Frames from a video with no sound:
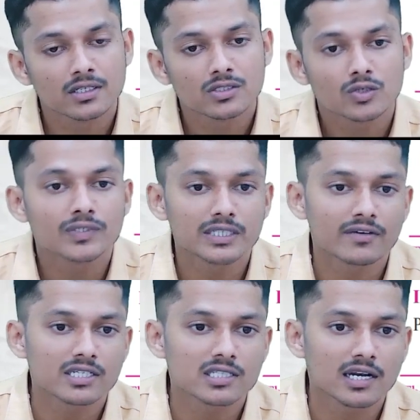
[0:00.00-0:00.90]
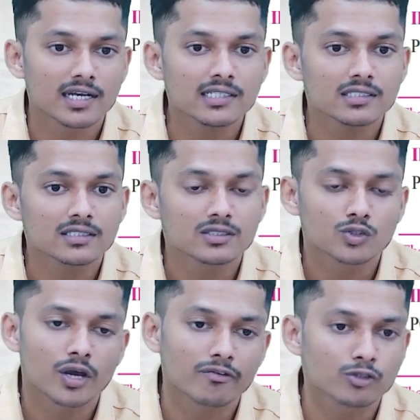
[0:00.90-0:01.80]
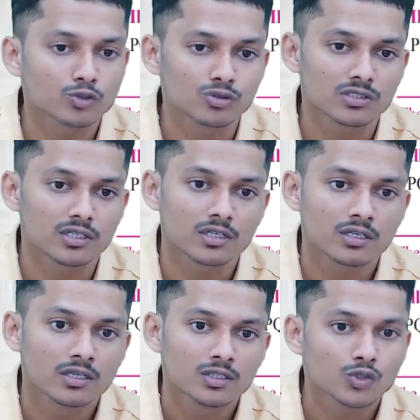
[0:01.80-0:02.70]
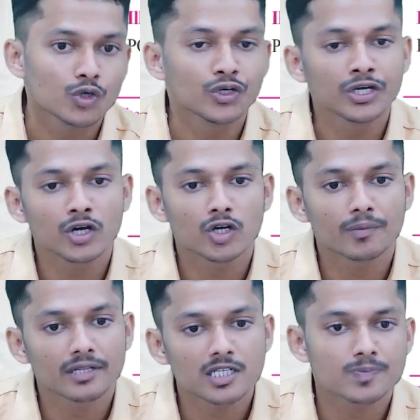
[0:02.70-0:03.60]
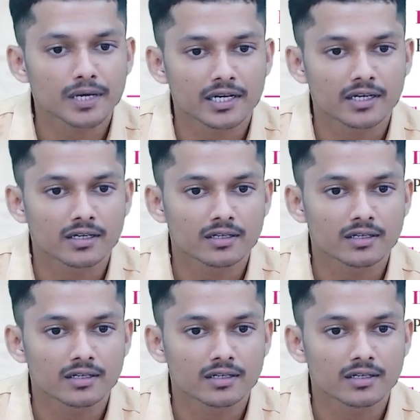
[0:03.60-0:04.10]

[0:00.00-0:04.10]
So whichever is the less, so you have to choose that. So you need not to bring the spare here.